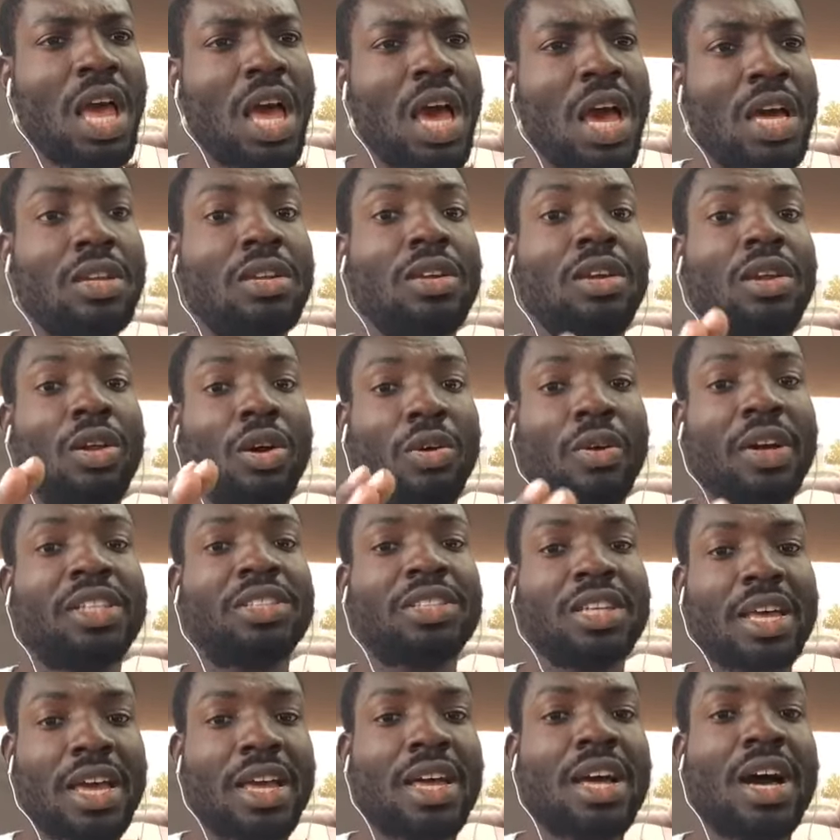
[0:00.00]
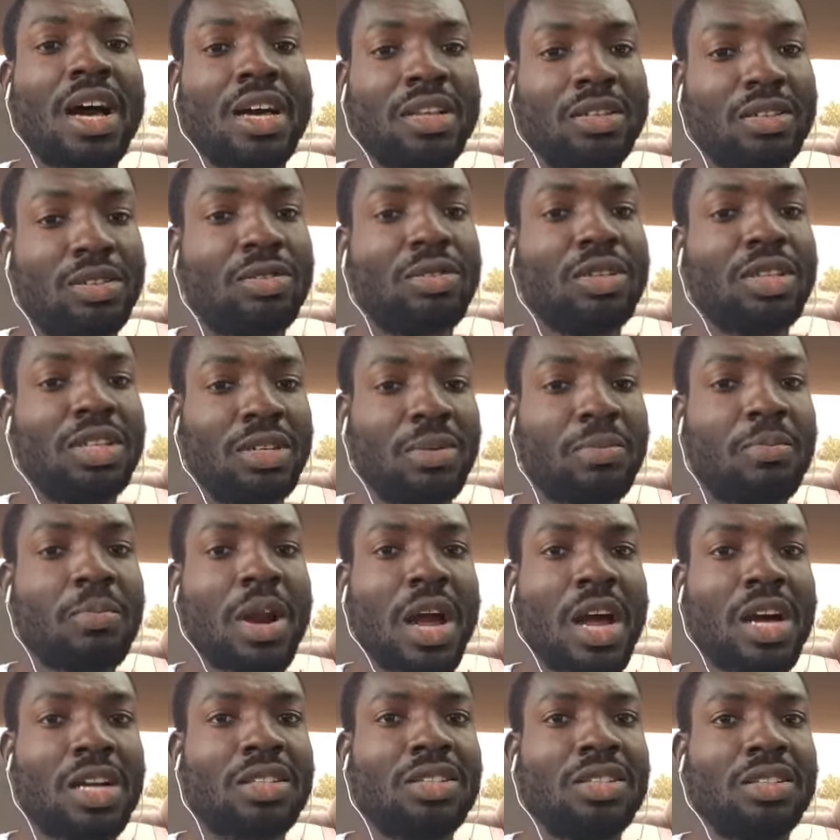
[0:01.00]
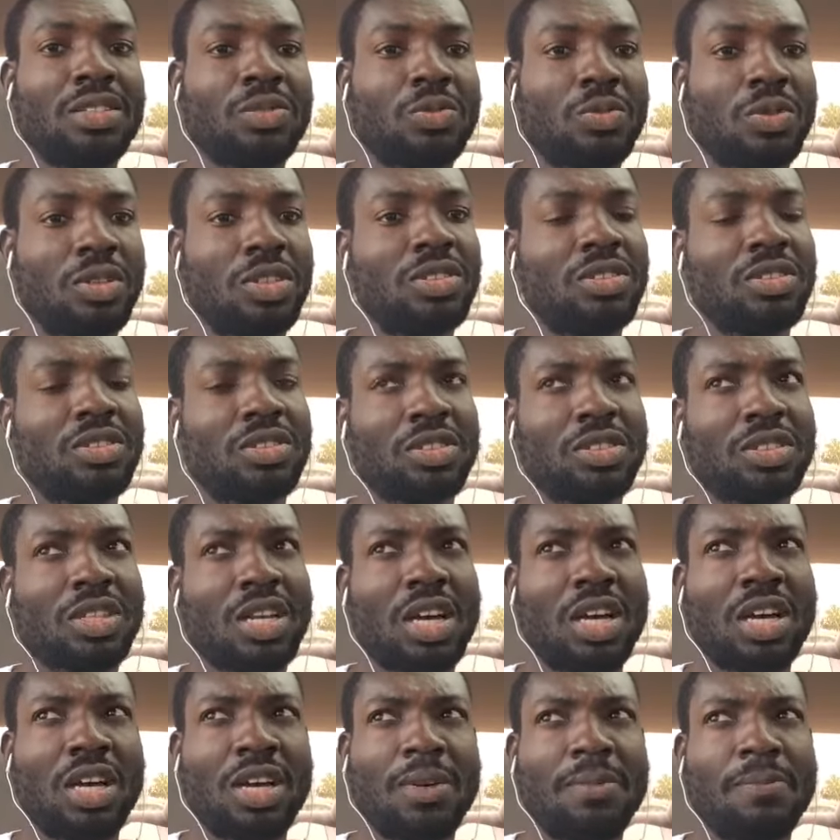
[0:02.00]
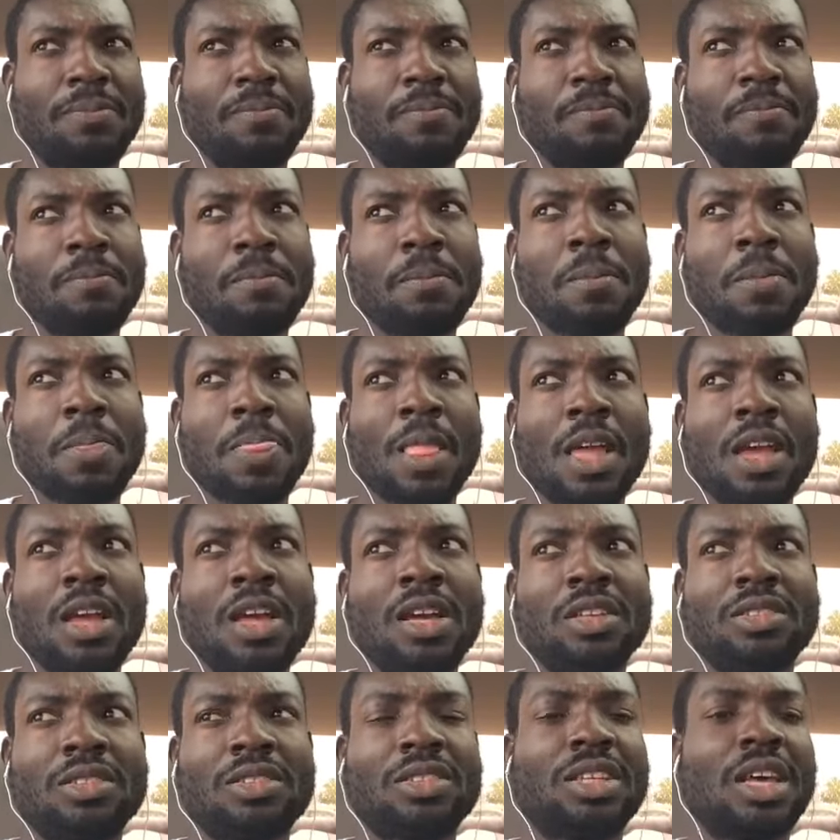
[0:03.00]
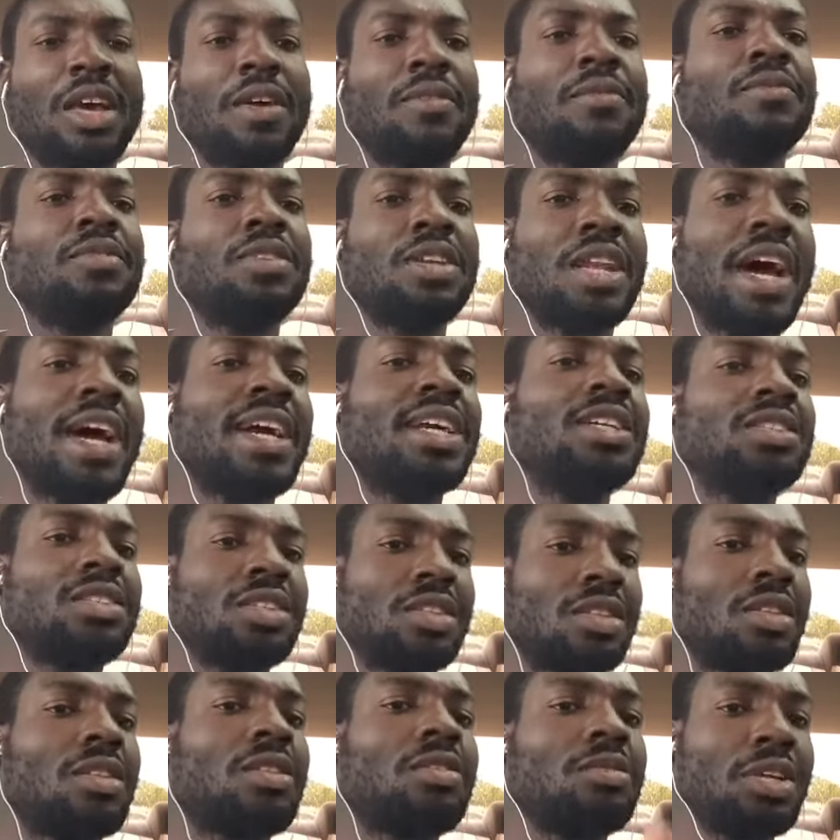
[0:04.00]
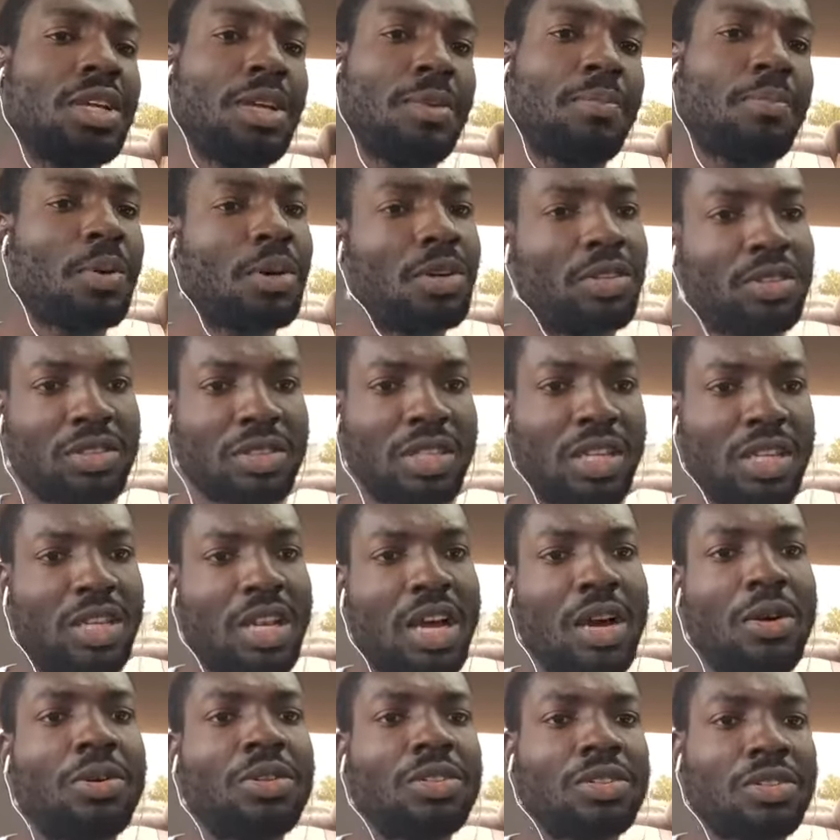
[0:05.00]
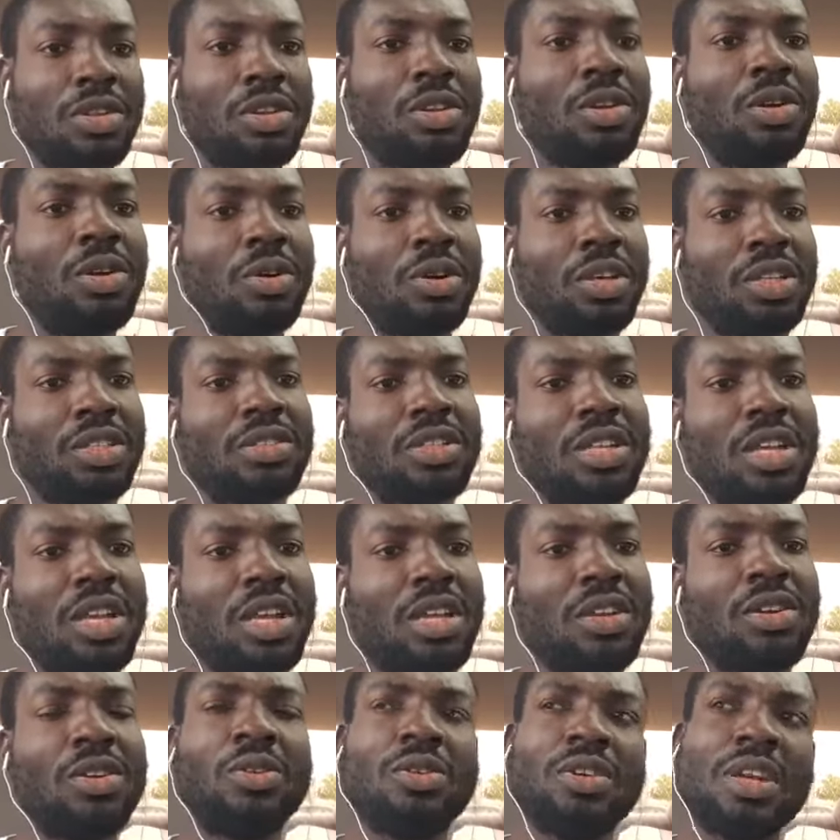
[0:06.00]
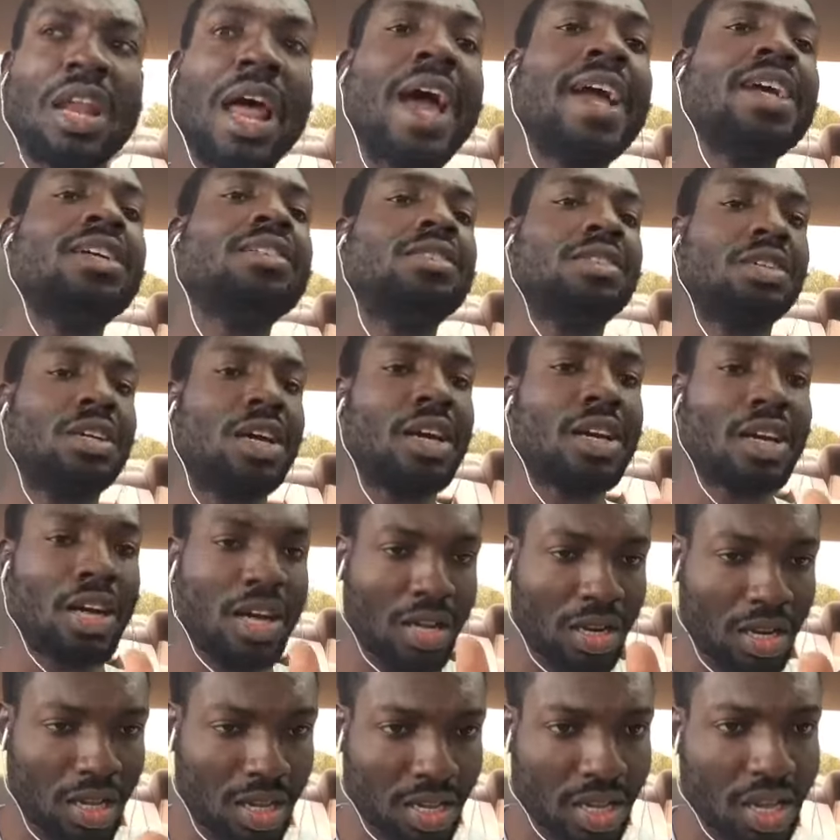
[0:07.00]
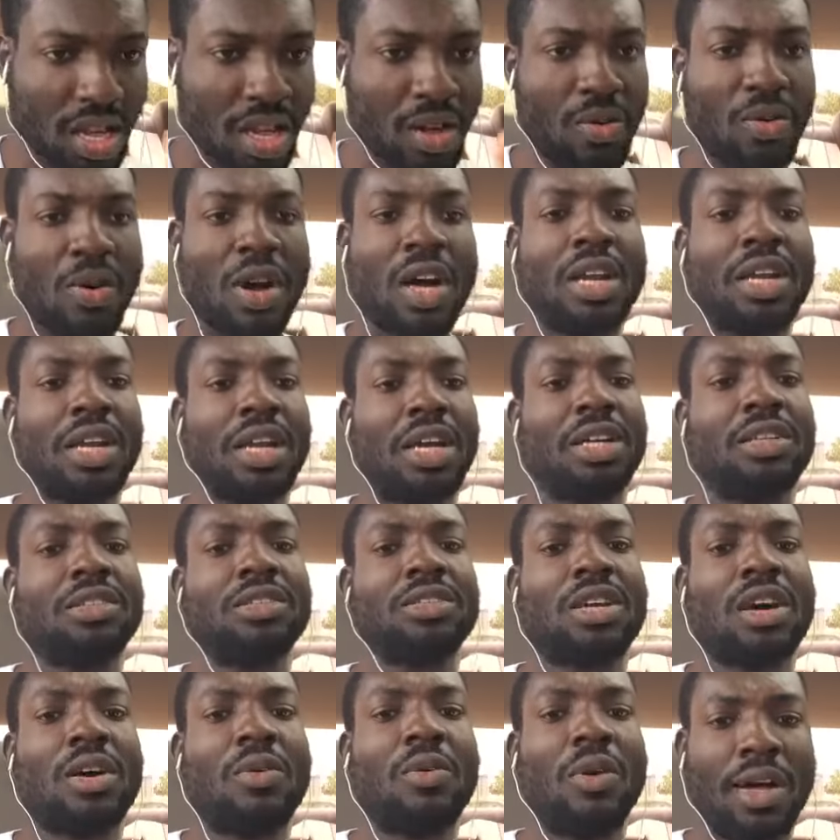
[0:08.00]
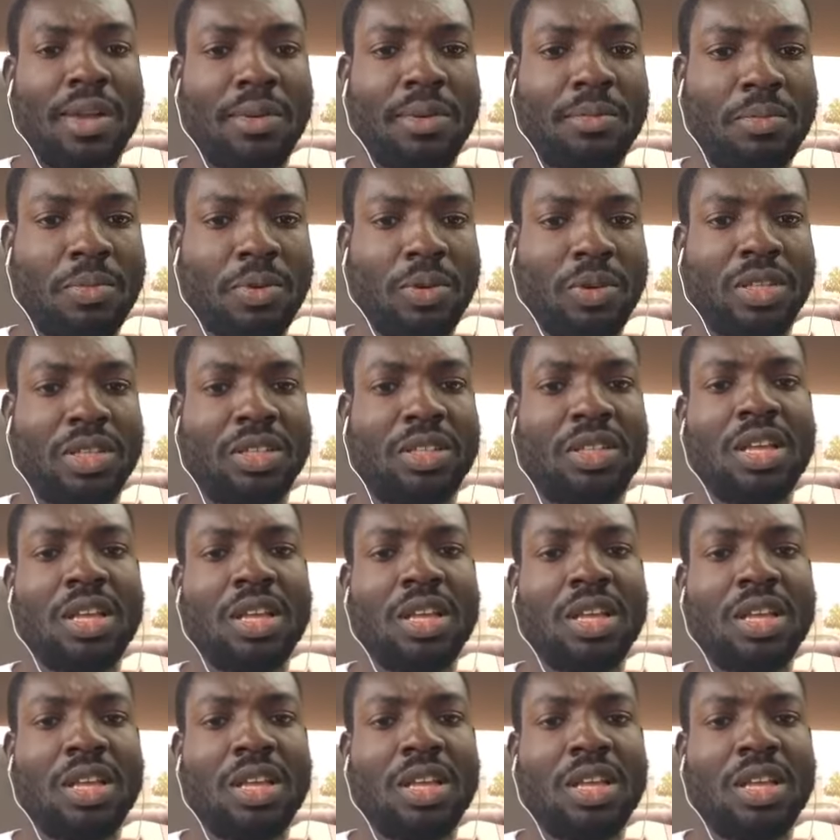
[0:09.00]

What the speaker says: And the lowest I got during the practice was 93%. That was the lowest that 90. I got 190 at one point.